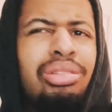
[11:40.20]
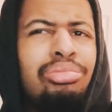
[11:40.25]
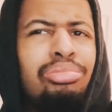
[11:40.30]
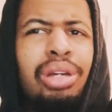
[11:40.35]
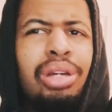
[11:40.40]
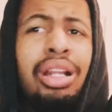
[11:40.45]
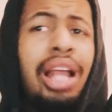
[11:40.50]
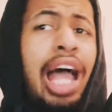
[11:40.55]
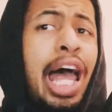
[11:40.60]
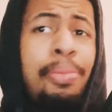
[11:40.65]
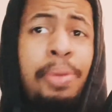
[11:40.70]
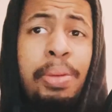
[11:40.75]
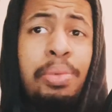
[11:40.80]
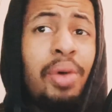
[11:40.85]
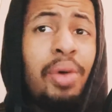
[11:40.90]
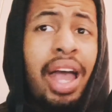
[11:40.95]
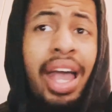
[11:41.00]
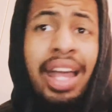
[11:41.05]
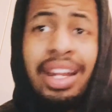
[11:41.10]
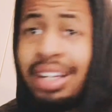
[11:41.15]
a lot of people
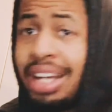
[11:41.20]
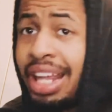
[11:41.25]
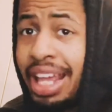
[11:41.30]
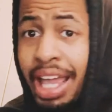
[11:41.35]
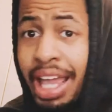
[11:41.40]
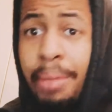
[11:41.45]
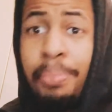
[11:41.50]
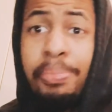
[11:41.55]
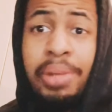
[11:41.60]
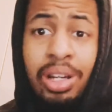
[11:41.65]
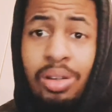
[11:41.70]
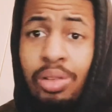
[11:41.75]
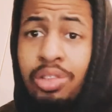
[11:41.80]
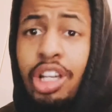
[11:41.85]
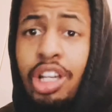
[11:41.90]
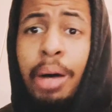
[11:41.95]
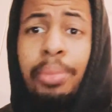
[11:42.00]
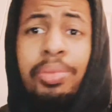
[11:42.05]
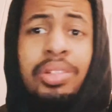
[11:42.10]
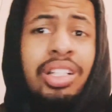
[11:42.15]
had him being on
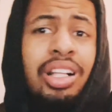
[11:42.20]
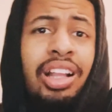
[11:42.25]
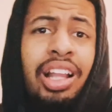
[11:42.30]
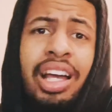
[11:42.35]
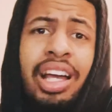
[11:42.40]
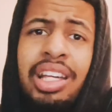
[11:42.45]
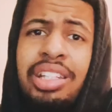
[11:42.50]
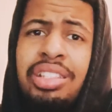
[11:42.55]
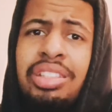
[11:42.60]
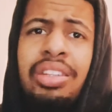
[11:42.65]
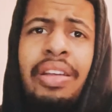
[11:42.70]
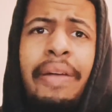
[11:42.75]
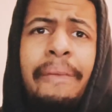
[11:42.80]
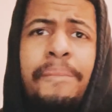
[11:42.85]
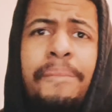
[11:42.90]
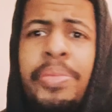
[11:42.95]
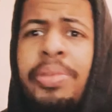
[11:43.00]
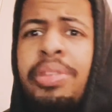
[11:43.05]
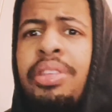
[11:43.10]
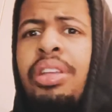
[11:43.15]
top of this class.
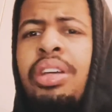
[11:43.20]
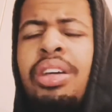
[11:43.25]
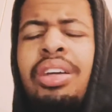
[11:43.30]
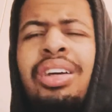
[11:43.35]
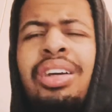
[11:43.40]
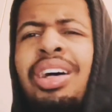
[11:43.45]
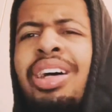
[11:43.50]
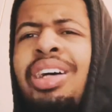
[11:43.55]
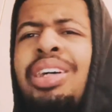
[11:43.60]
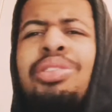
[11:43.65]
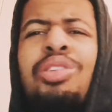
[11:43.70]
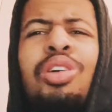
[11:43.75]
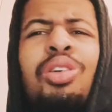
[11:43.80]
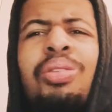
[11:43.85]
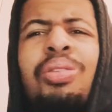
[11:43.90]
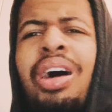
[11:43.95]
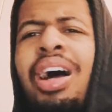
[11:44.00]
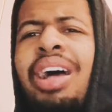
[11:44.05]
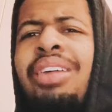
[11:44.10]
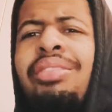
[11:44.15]

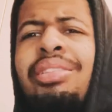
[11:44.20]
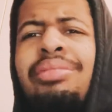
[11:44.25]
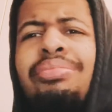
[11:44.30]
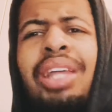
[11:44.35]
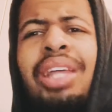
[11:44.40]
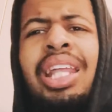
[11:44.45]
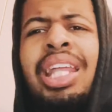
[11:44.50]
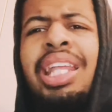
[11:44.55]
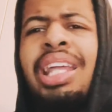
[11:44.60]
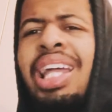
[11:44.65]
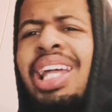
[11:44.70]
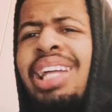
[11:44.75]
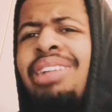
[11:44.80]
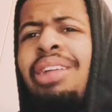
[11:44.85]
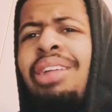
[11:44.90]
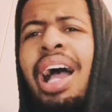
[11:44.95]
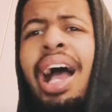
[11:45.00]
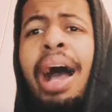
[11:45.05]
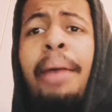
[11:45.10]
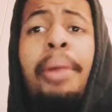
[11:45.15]
So,
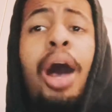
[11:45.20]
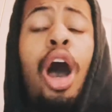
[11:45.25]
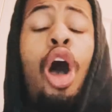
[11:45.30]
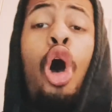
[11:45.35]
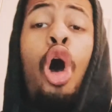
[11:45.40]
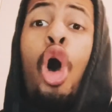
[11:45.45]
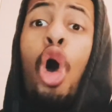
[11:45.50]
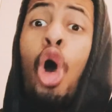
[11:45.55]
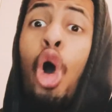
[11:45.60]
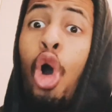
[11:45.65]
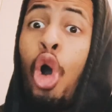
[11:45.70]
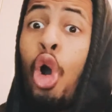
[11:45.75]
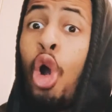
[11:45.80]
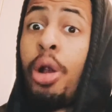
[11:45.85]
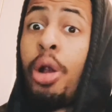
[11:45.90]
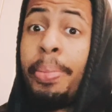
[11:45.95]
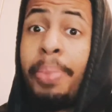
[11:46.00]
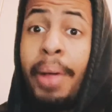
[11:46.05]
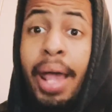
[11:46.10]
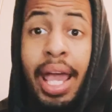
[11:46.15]
I'm a
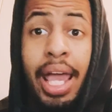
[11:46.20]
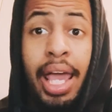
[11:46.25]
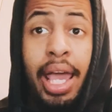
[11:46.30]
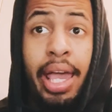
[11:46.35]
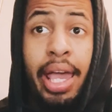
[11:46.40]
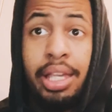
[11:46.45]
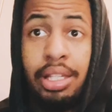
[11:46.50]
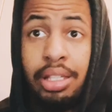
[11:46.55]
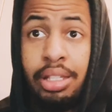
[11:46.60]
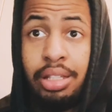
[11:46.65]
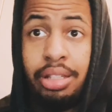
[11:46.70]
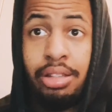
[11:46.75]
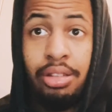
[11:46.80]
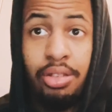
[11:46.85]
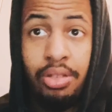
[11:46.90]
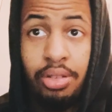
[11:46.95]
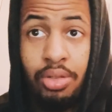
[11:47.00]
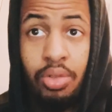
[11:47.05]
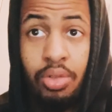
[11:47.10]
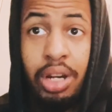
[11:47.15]
hard pass
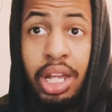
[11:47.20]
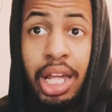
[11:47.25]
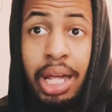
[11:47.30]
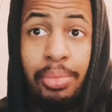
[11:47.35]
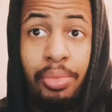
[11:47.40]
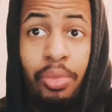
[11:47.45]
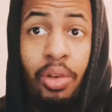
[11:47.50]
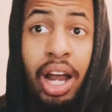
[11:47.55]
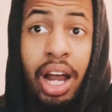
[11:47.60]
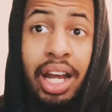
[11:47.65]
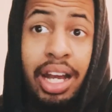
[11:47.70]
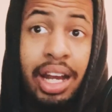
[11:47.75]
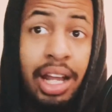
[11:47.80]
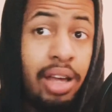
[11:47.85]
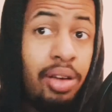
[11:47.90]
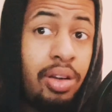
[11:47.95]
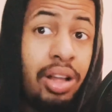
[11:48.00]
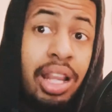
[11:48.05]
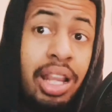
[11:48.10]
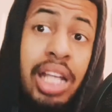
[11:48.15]
on him right
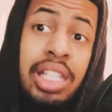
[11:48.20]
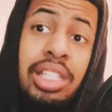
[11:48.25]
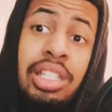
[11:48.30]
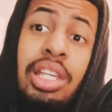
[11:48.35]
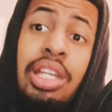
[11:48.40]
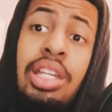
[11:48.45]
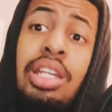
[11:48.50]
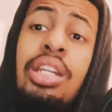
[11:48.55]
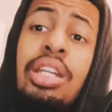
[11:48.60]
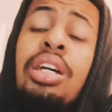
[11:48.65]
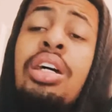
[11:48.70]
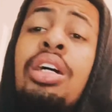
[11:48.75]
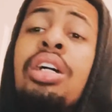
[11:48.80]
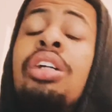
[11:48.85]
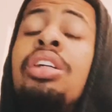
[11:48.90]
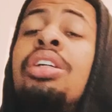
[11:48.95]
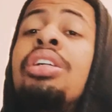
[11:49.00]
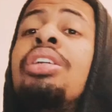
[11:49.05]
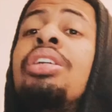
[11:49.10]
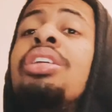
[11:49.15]
now.
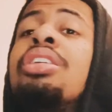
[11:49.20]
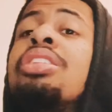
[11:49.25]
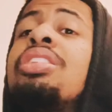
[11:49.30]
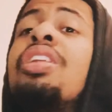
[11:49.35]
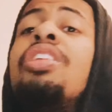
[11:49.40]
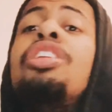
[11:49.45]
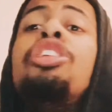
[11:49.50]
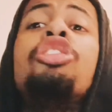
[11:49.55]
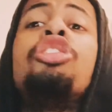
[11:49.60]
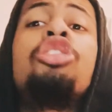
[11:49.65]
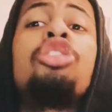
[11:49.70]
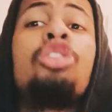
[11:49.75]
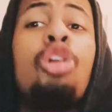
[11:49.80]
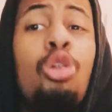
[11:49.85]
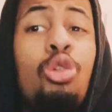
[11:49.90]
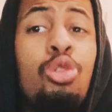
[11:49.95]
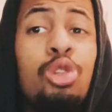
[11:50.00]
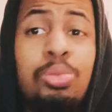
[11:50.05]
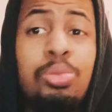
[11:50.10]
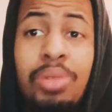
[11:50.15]
Till he
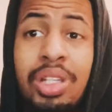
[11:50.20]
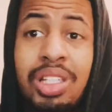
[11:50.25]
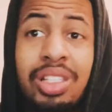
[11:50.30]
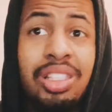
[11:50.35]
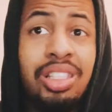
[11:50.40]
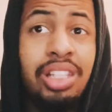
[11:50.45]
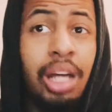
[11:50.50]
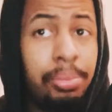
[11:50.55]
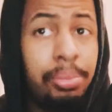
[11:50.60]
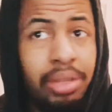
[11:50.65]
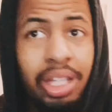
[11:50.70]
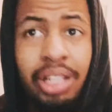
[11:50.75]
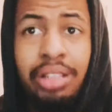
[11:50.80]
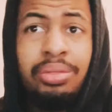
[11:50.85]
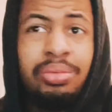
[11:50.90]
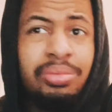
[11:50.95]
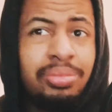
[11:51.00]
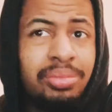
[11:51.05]
shows me something,